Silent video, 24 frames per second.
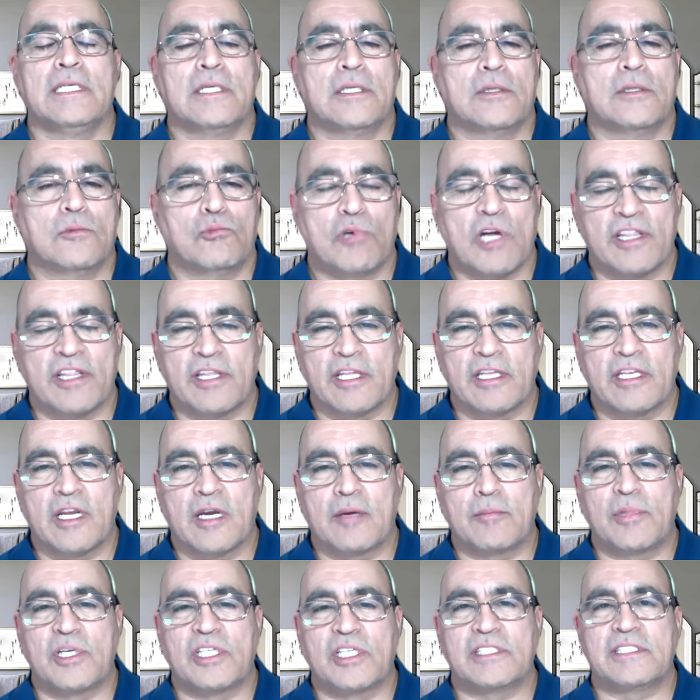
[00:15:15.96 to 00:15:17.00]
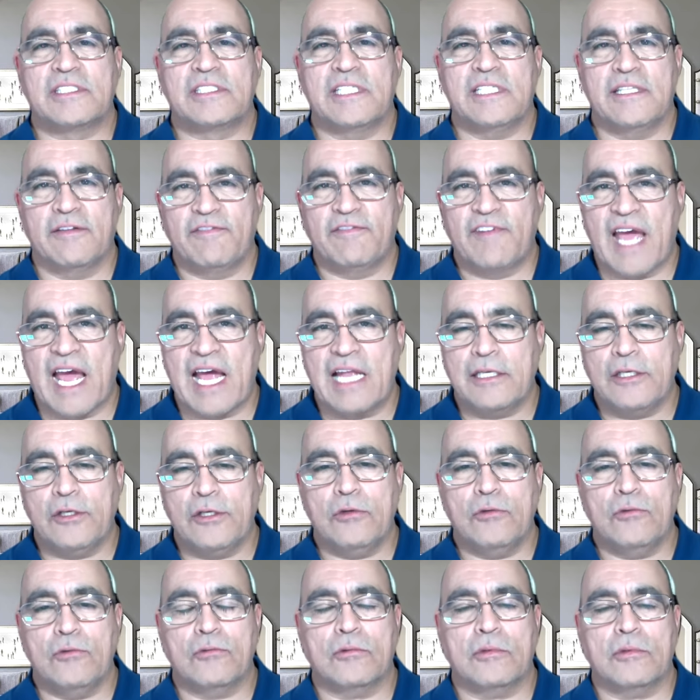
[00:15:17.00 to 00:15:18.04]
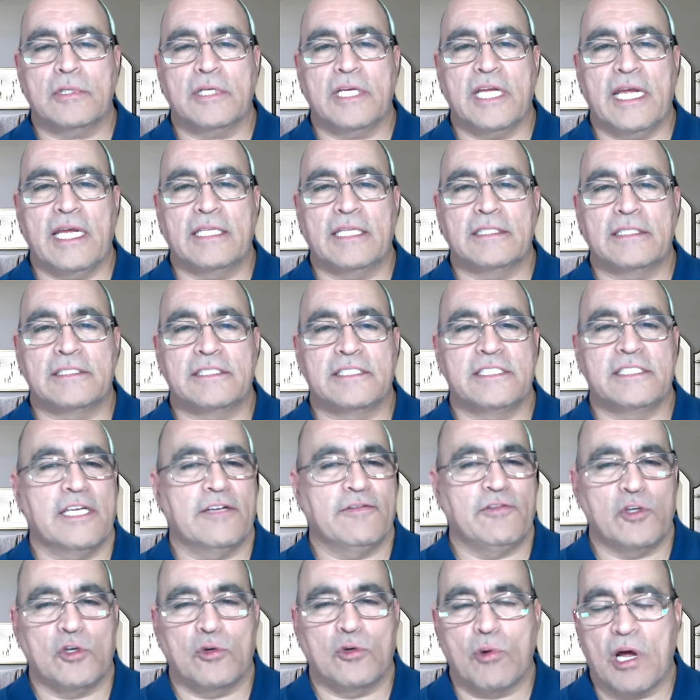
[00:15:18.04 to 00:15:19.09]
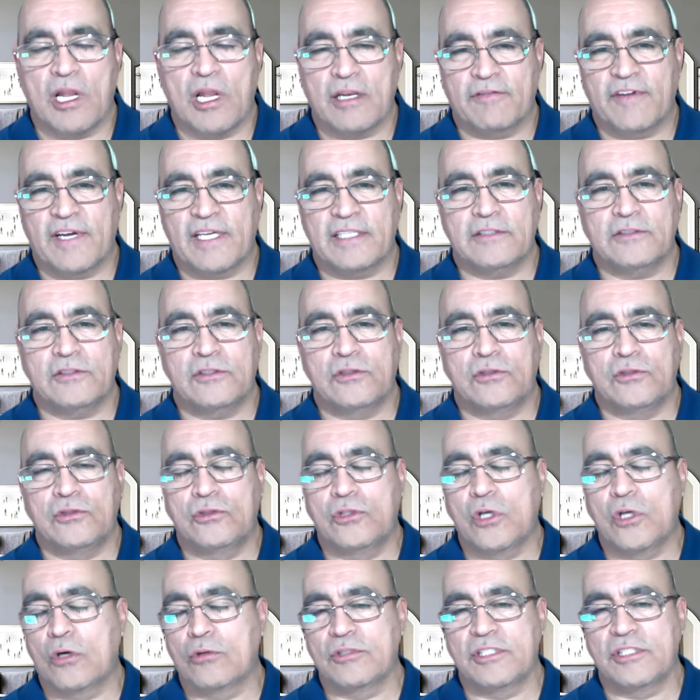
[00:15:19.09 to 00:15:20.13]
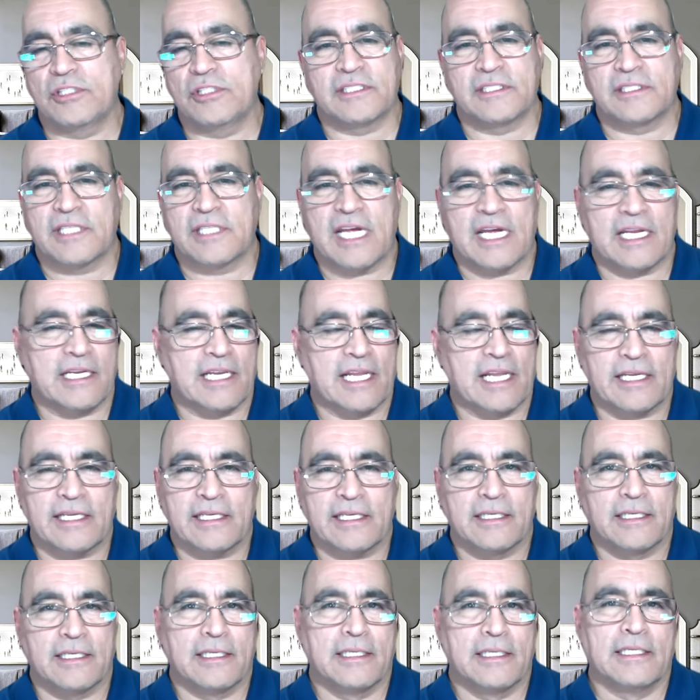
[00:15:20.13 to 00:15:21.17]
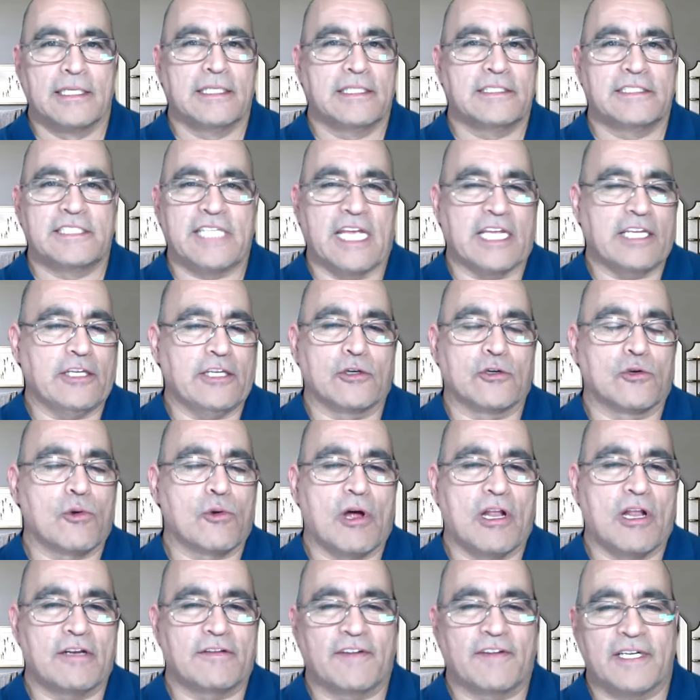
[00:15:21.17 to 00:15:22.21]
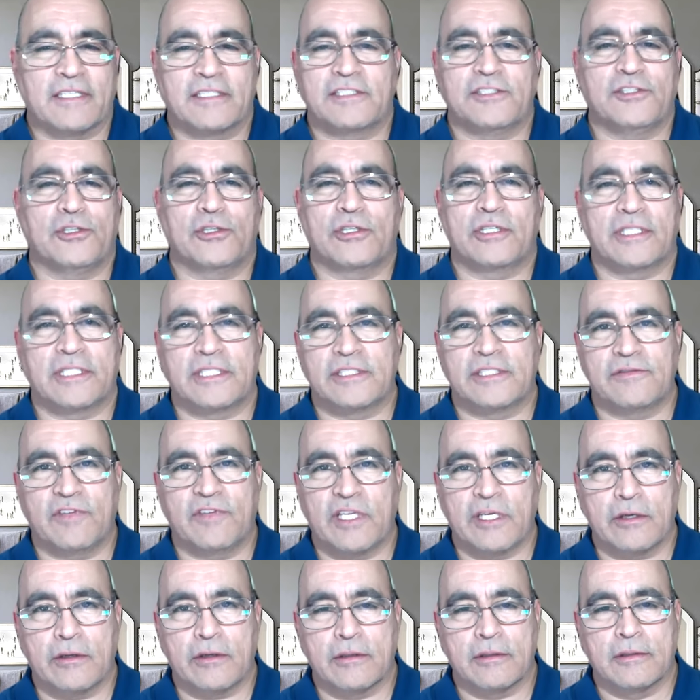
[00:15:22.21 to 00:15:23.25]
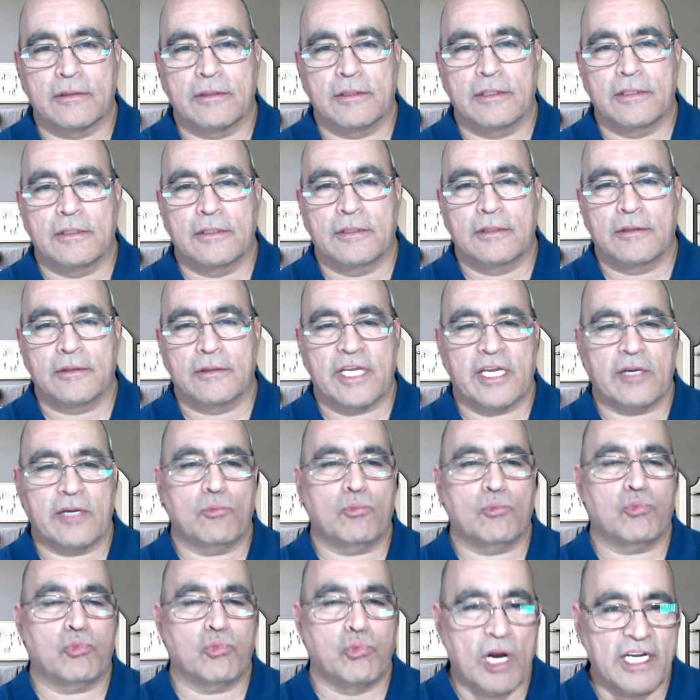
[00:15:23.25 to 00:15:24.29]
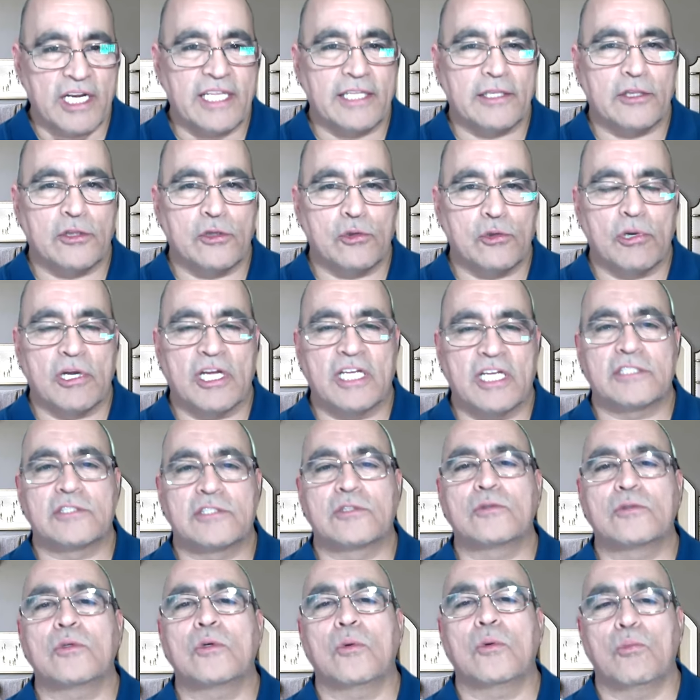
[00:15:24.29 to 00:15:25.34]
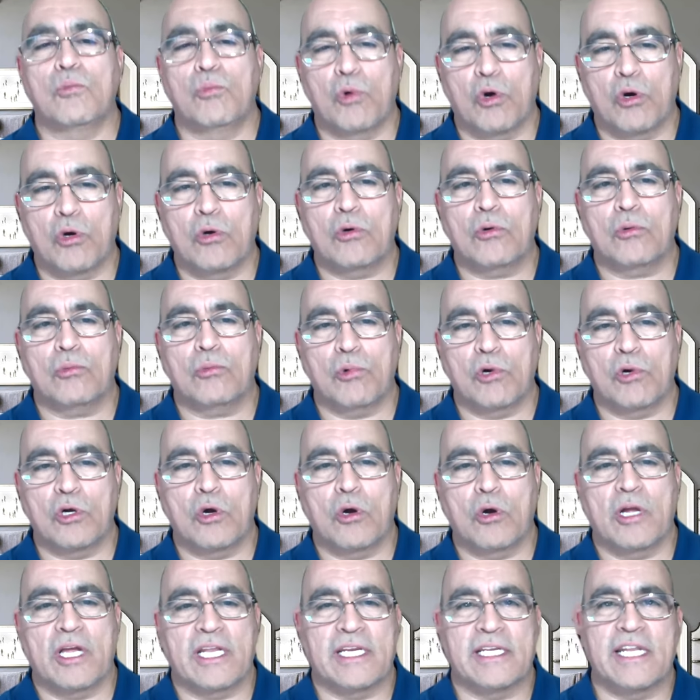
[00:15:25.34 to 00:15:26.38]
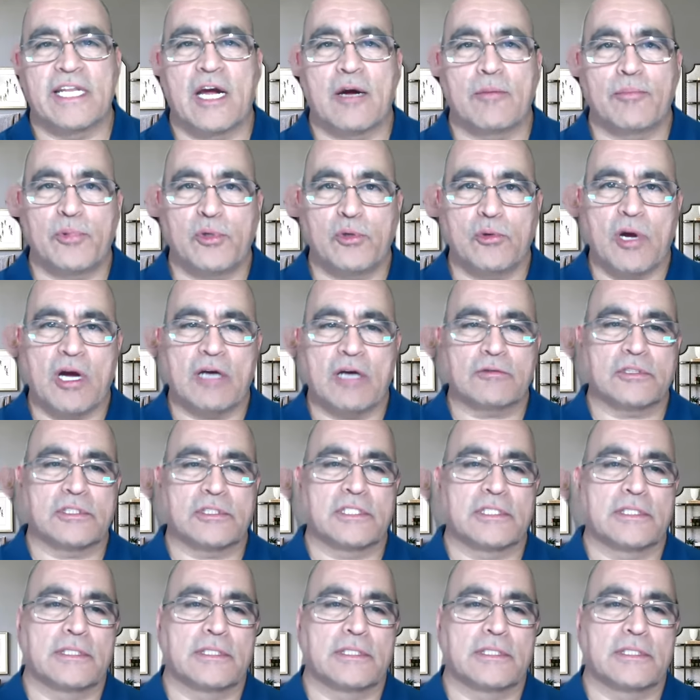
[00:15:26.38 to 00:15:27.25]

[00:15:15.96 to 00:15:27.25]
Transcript: run the numbers, see the value, and see if you qualify. Don't just kind of like say you don't qualify because you heard this video. Okay, run it through us. We'll go ahead and help you out.